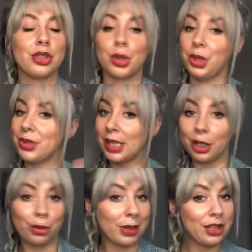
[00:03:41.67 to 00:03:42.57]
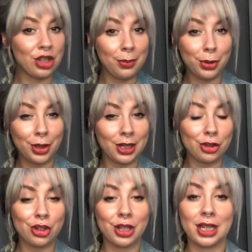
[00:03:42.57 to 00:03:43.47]
so using a great shampoo and
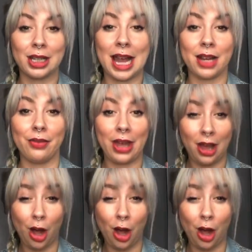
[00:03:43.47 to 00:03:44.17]
conditioner can kind of